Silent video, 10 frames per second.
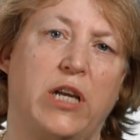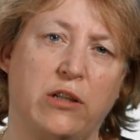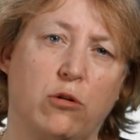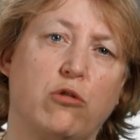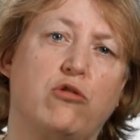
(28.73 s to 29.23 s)

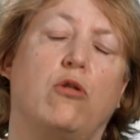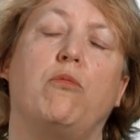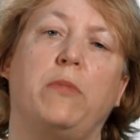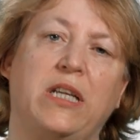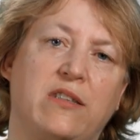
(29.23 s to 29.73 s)
and also
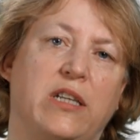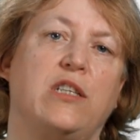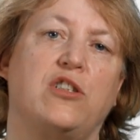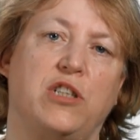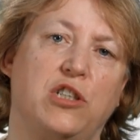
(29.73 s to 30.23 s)

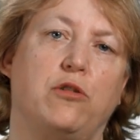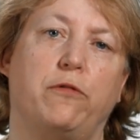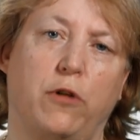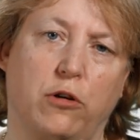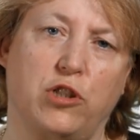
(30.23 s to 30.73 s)
maintains tissue
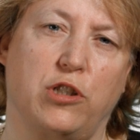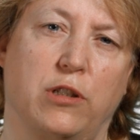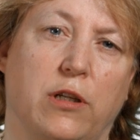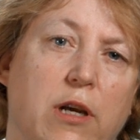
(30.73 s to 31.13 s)
function.